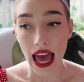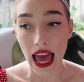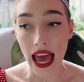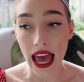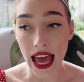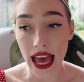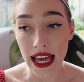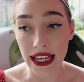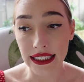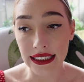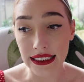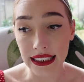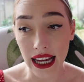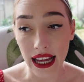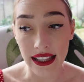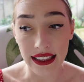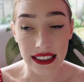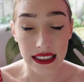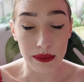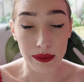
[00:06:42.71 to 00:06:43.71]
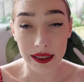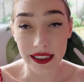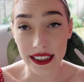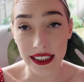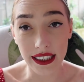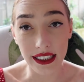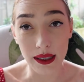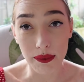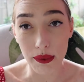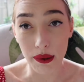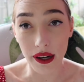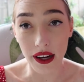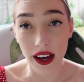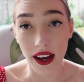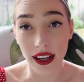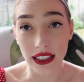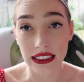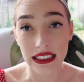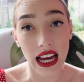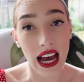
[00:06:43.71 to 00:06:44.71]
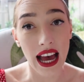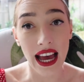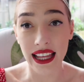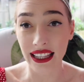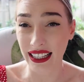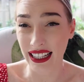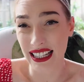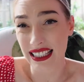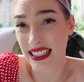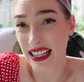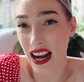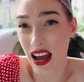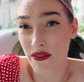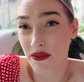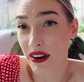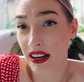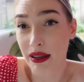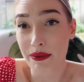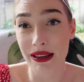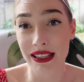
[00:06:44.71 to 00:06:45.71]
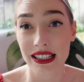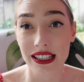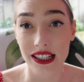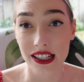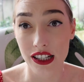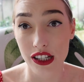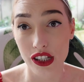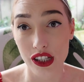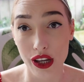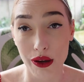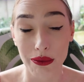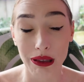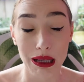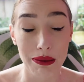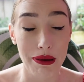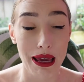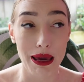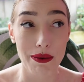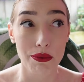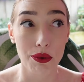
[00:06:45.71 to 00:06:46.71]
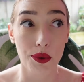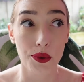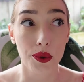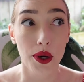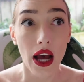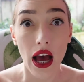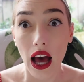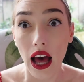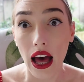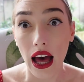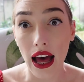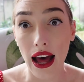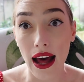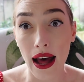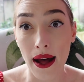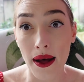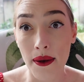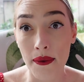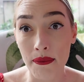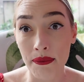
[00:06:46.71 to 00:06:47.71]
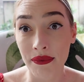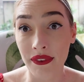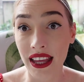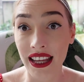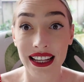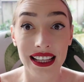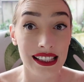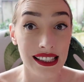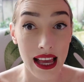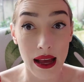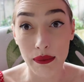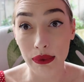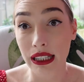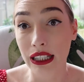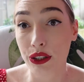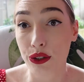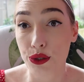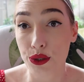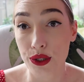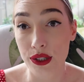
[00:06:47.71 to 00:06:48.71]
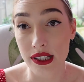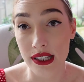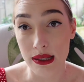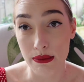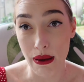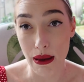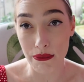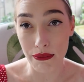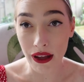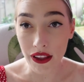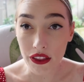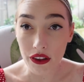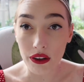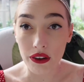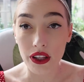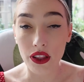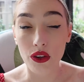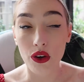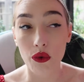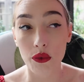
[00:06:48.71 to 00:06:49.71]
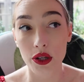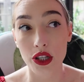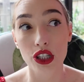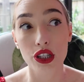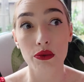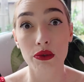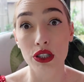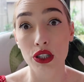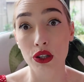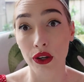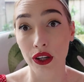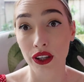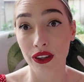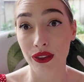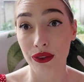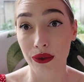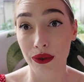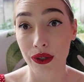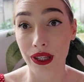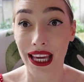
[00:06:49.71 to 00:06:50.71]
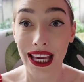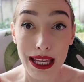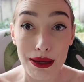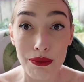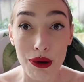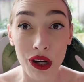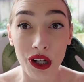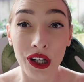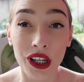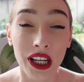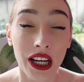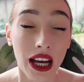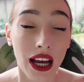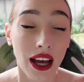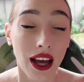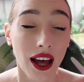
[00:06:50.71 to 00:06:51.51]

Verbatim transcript: And uh, this particular product, I like I said, I've recommended it to so many people. Um, an example I could use is my mother-in-law when she was going through chemo.